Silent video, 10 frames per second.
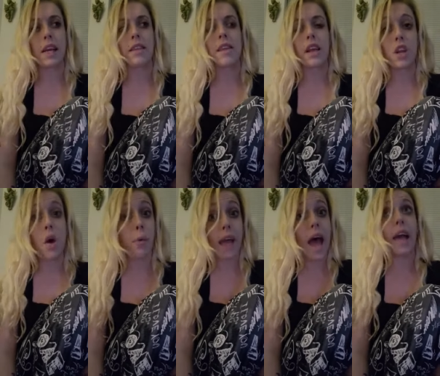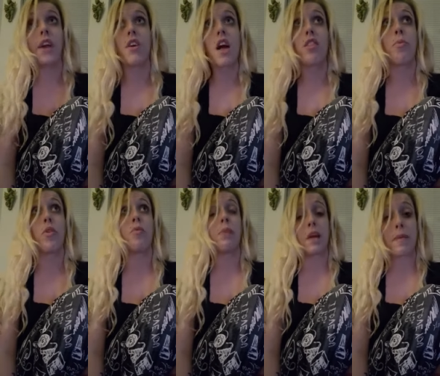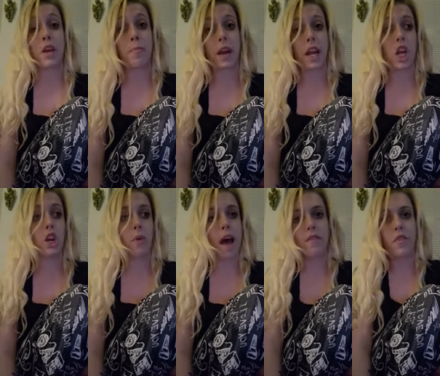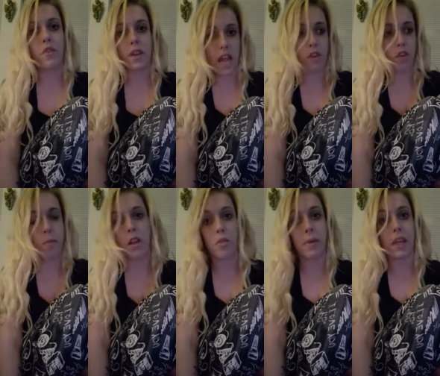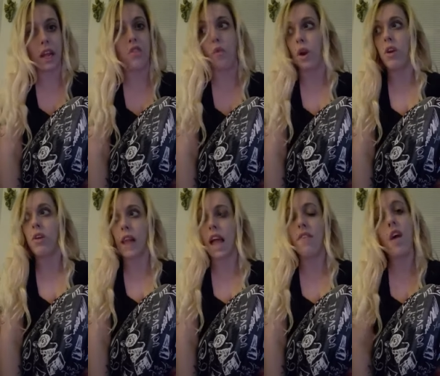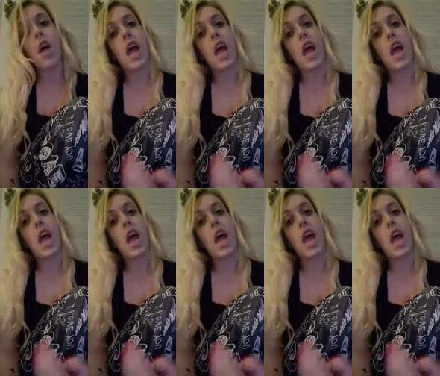it's like no yeah you're not supposed to blame anybody and you have to re- take responsibilities for your life